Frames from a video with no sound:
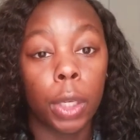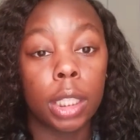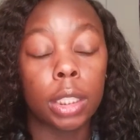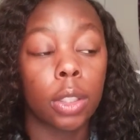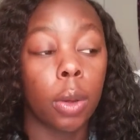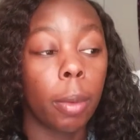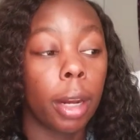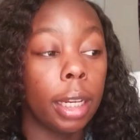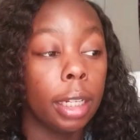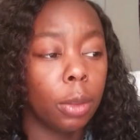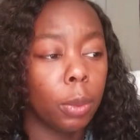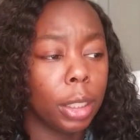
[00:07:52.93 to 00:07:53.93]
So by the end of
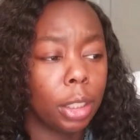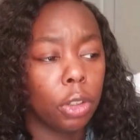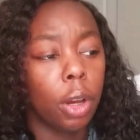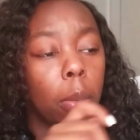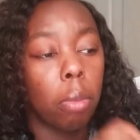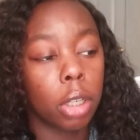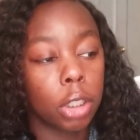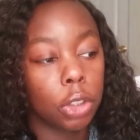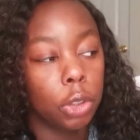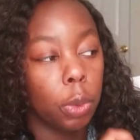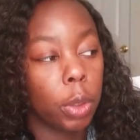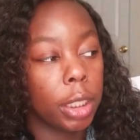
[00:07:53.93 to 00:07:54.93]
the week, you know, I'm brushing
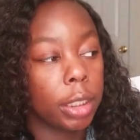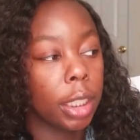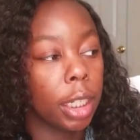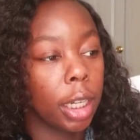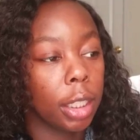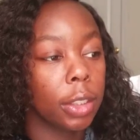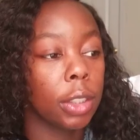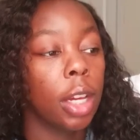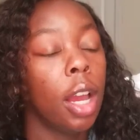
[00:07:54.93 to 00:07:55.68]
through it, this and the other.